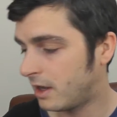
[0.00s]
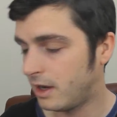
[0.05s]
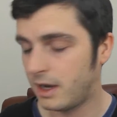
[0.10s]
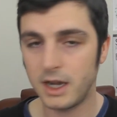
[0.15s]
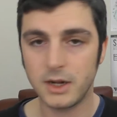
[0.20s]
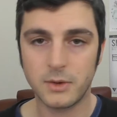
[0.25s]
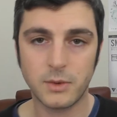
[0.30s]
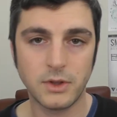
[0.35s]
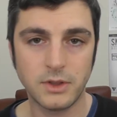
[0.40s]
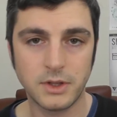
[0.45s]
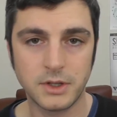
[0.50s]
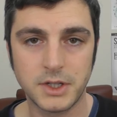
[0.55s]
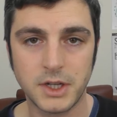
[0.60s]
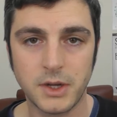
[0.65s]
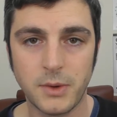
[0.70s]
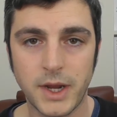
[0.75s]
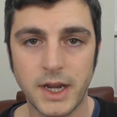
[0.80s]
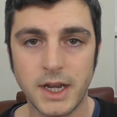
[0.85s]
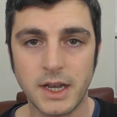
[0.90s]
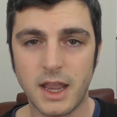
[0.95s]
I like what they're
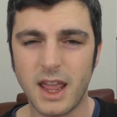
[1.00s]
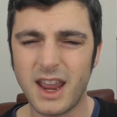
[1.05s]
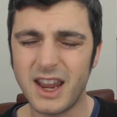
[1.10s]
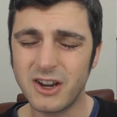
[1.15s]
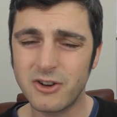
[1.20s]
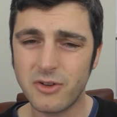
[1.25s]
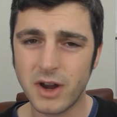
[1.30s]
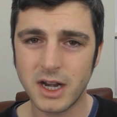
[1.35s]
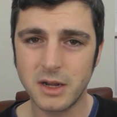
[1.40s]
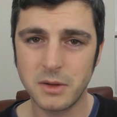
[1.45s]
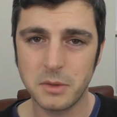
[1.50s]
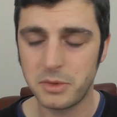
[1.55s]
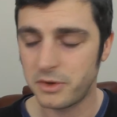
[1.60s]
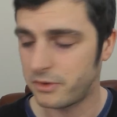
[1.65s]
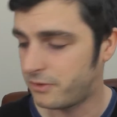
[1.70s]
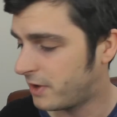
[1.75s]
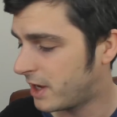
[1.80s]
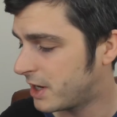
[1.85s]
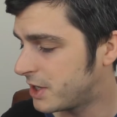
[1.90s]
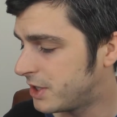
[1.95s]
doing. They're incredibly
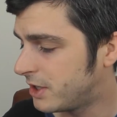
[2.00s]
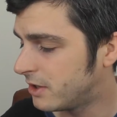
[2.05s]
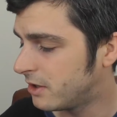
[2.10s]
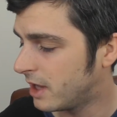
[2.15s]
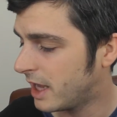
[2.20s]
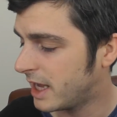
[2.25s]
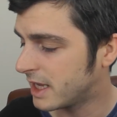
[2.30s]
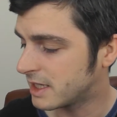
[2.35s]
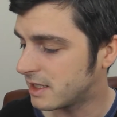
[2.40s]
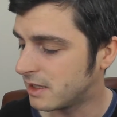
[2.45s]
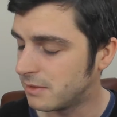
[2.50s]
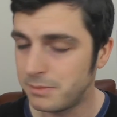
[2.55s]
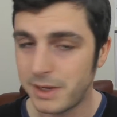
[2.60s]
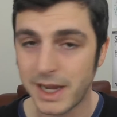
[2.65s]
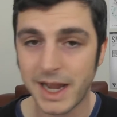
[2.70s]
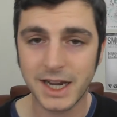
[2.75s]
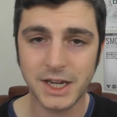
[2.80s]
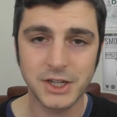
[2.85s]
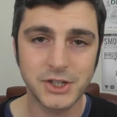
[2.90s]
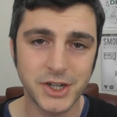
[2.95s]
professional, excellent
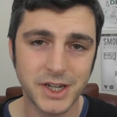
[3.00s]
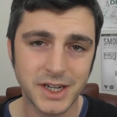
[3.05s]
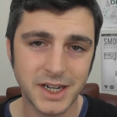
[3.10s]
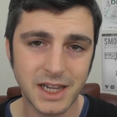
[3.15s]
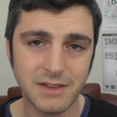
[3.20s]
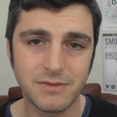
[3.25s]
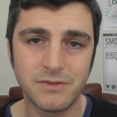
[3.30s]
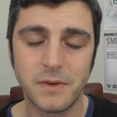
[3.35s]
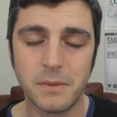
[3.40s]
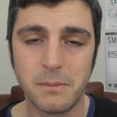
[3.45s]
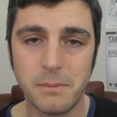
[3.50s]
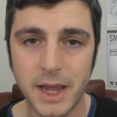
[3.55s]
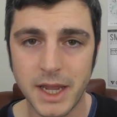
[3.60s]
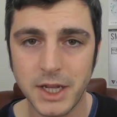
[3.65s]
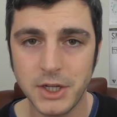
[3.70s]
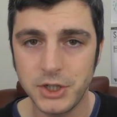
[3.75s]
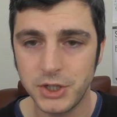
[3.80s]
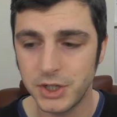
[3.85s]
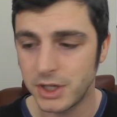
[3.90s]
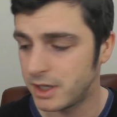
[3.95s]
packaging
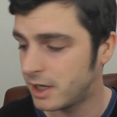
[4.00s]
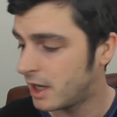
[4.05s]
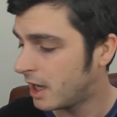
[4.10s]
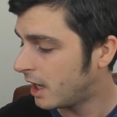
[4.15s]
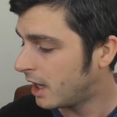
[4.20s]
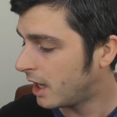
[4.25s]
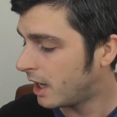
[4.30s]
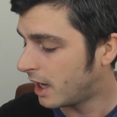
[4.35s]
information,